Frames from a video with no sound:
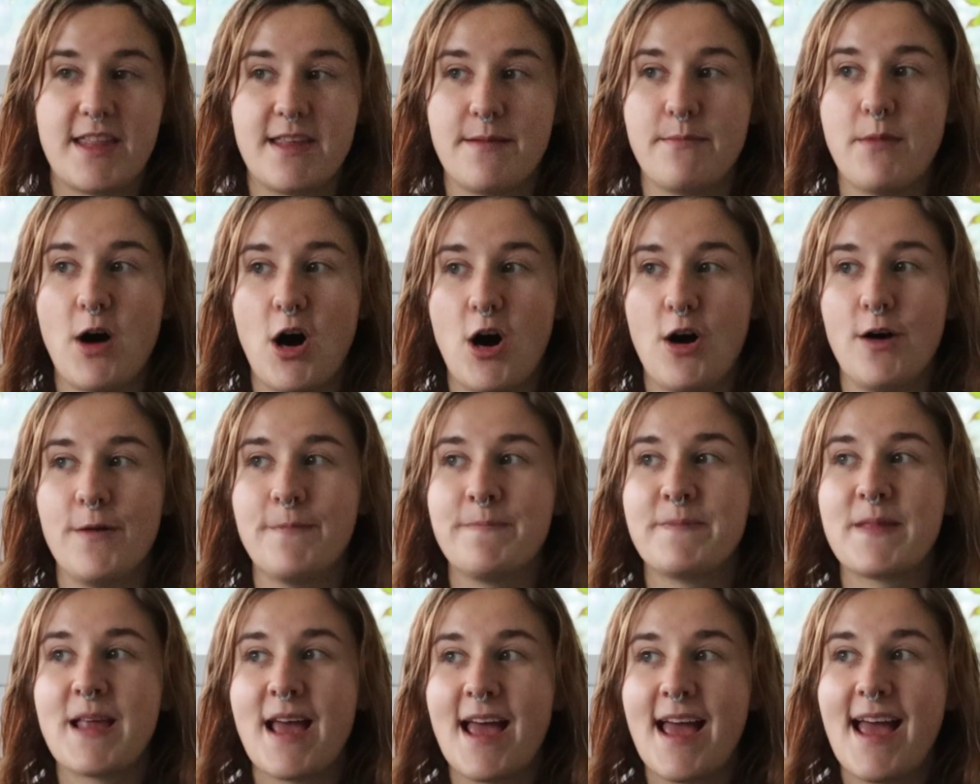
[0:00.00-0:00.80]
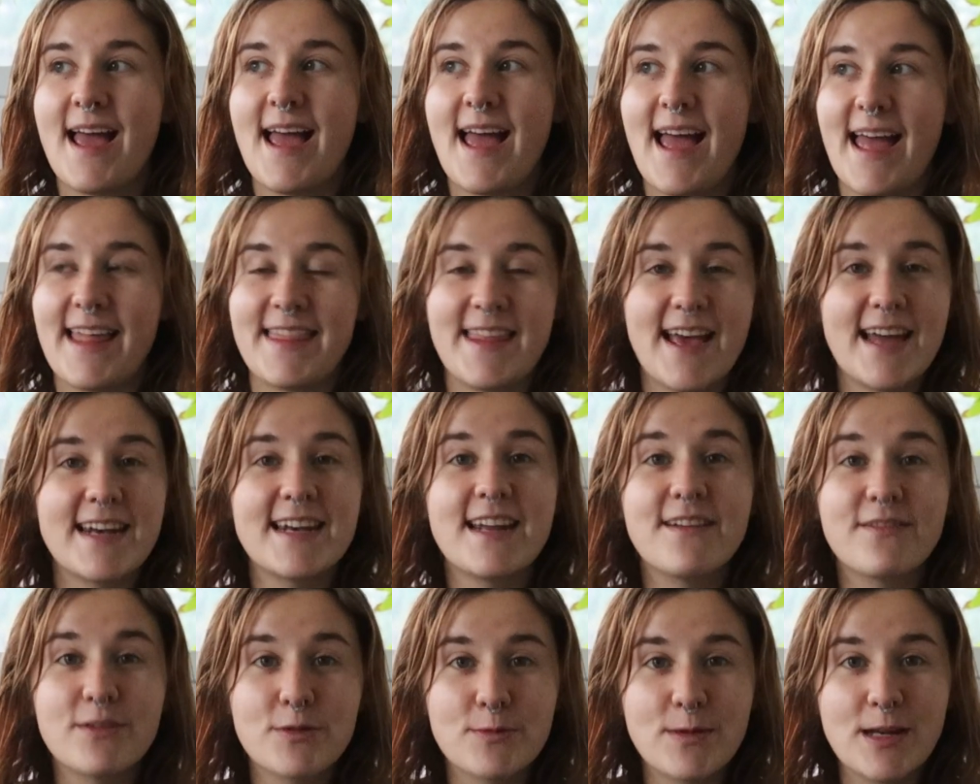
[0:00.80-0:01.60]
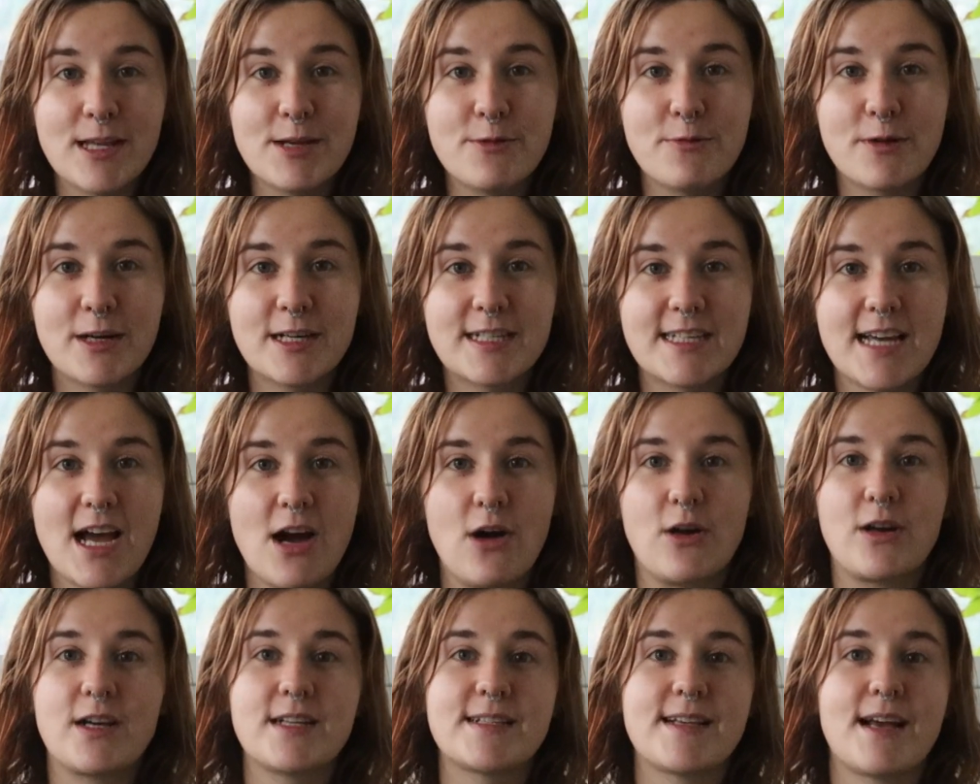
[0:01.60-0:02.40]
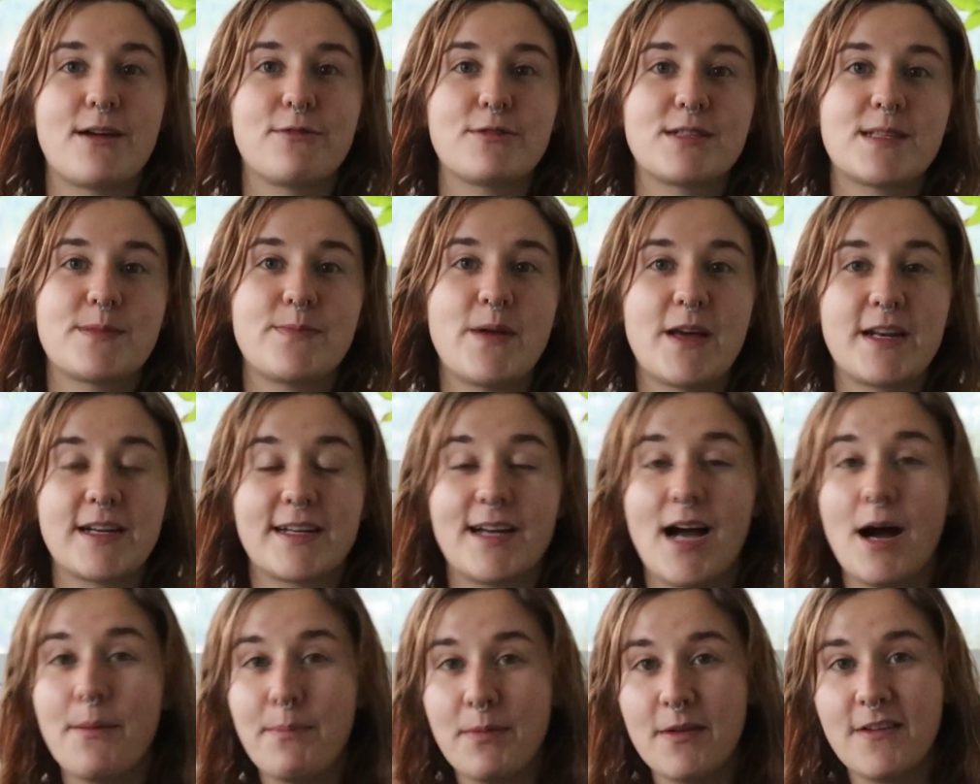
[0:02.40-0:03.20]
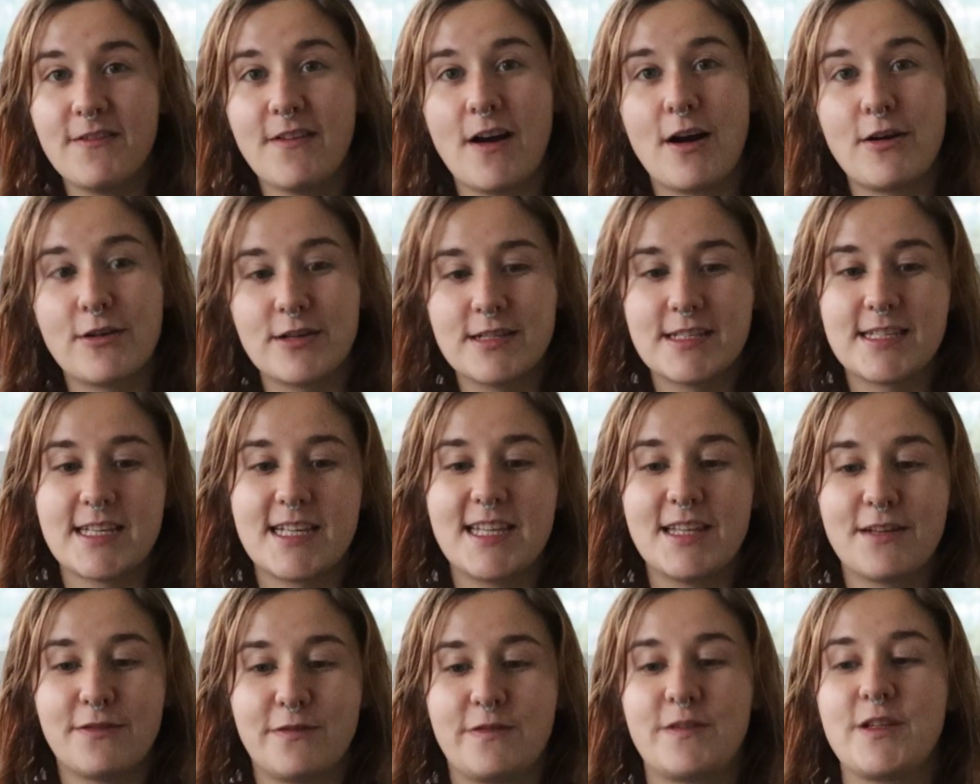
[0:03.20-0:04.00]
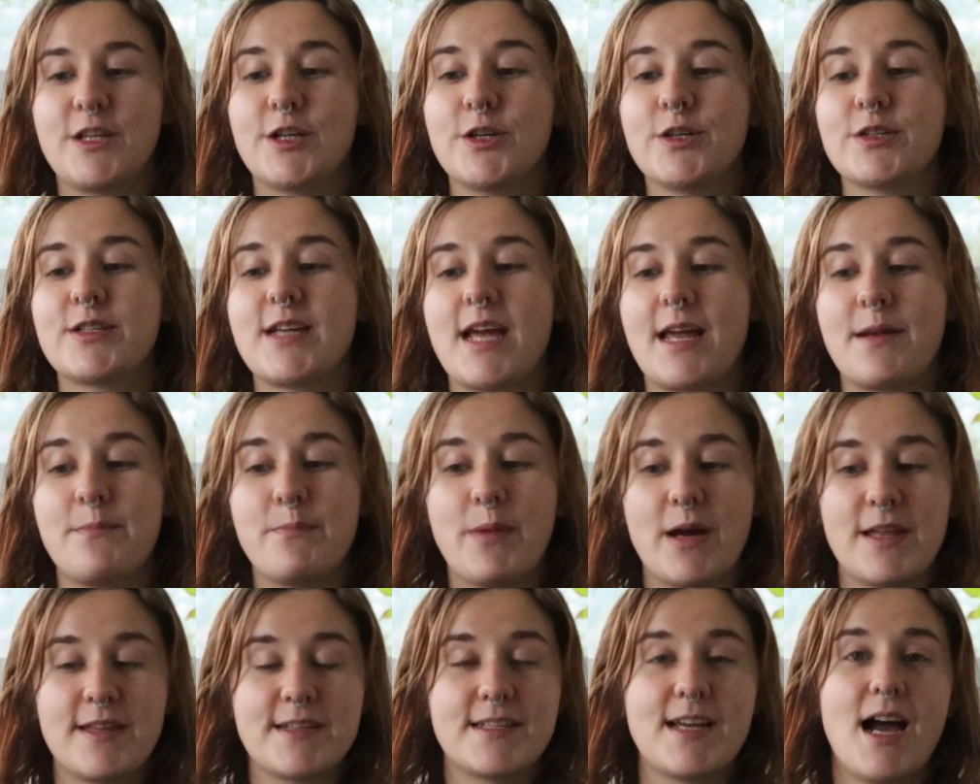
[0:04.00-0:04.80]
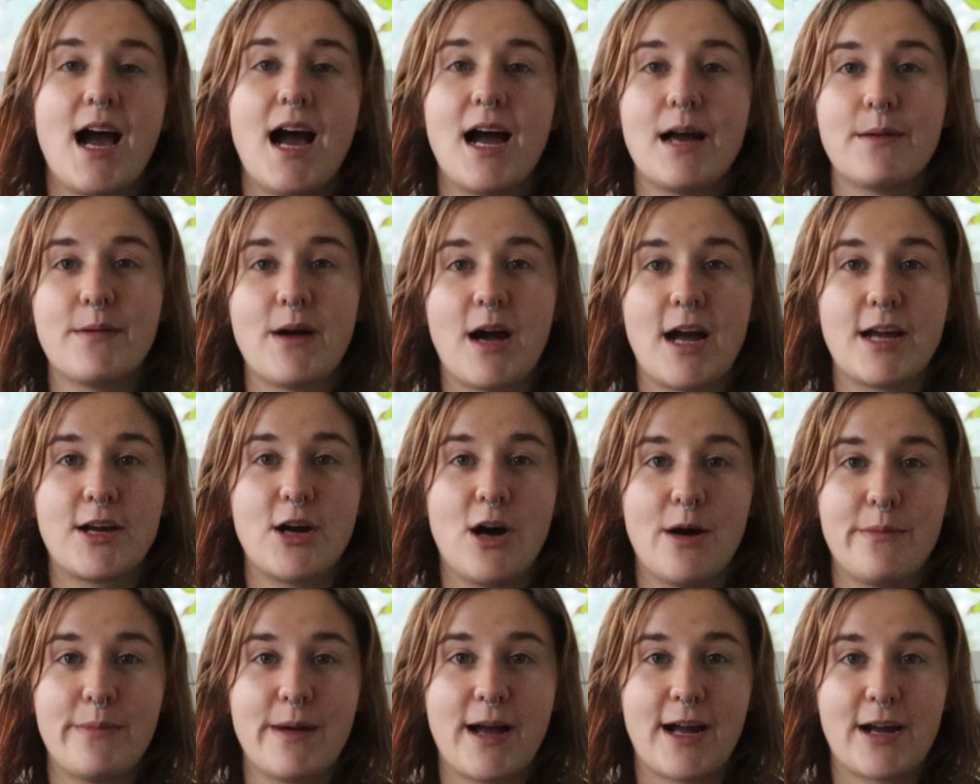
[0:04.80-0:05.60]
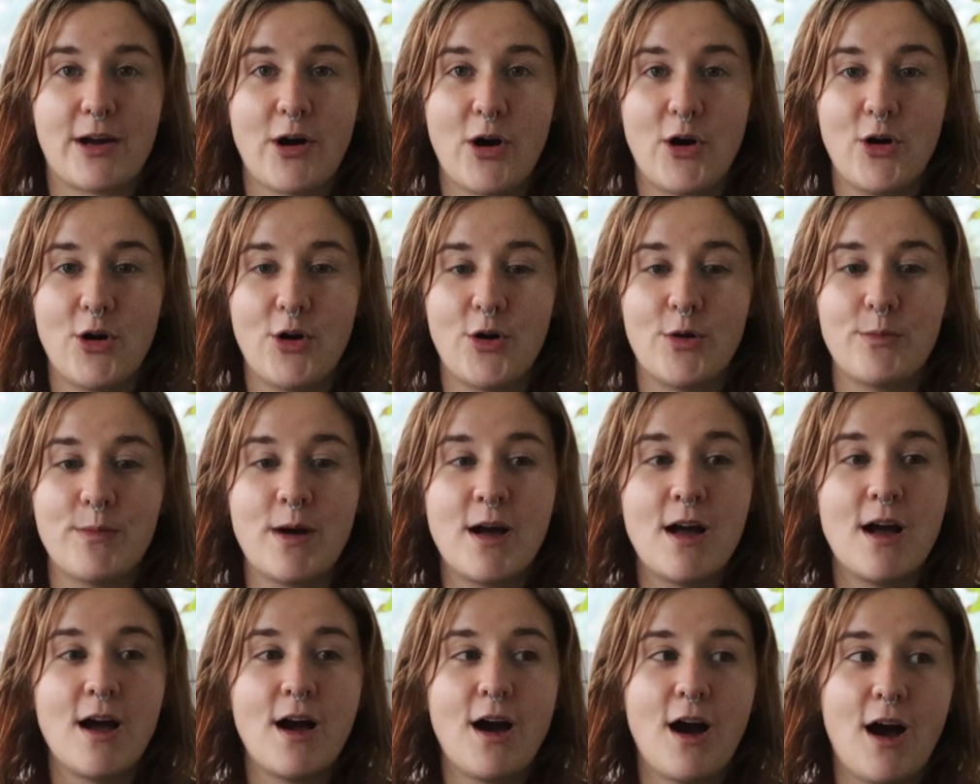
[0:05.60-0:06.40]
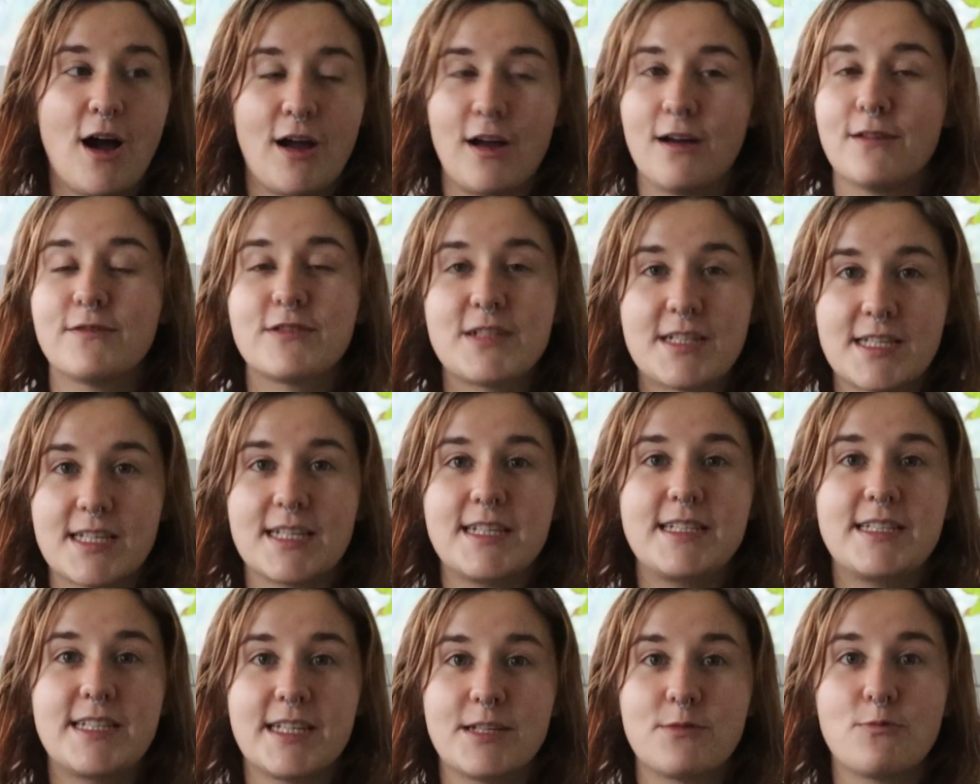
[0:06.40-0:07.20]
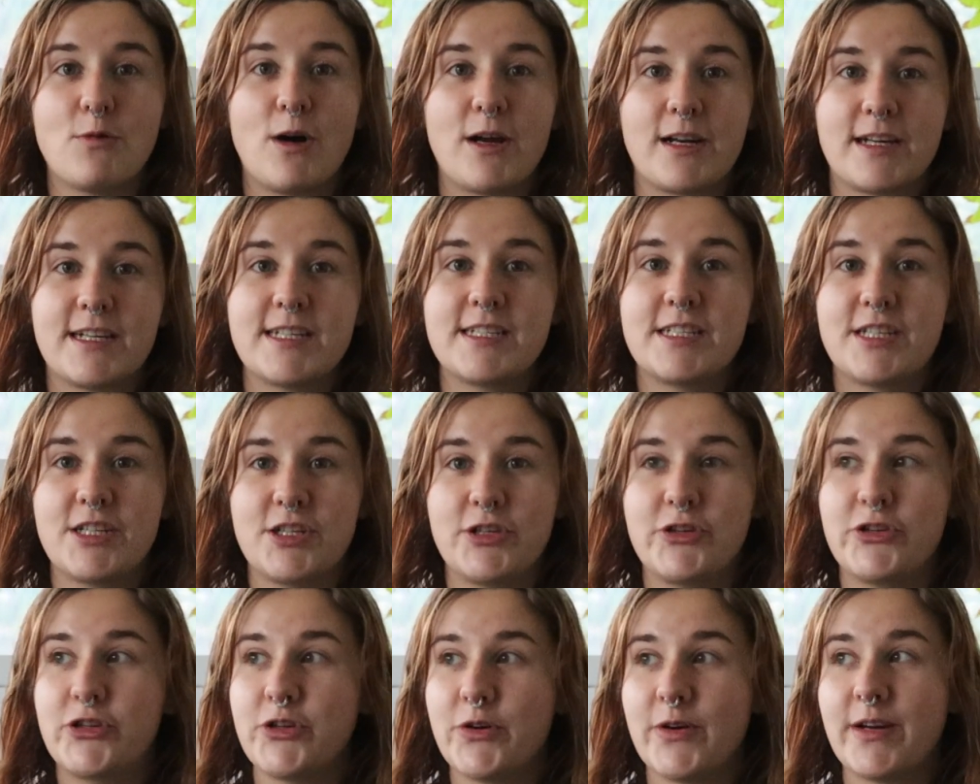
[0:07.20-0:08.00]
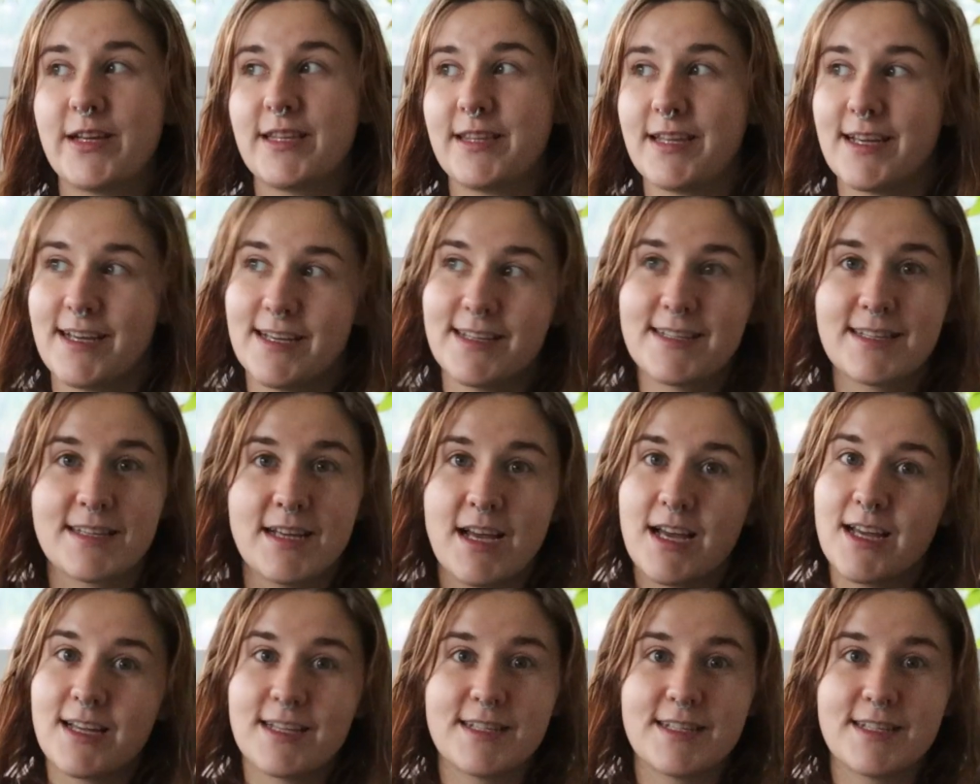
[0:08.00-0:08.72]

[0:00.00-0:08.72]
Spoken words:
them all. And that never really worked out because I would spend a couple of hours in the field, and by the time I got back home, I obviously didn't want to continue doing this.